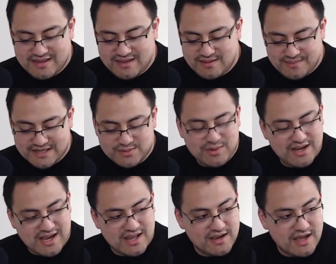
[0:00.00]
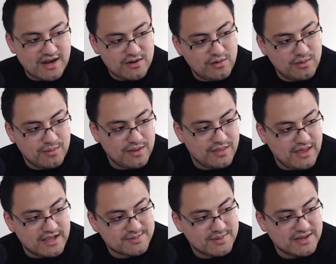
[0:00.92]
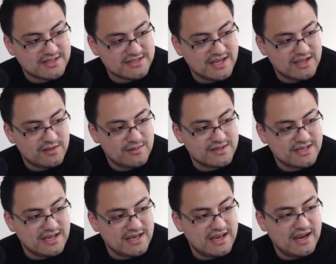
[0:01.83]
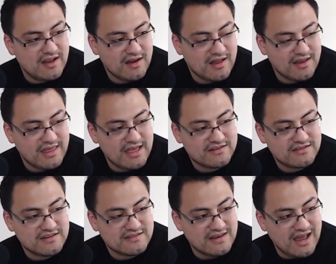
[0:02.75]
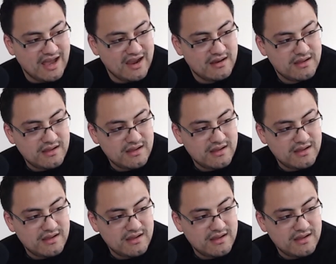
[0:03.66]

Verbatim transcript: I kind of got annoyed with Xbox, because they're the ones that let all that shit slide.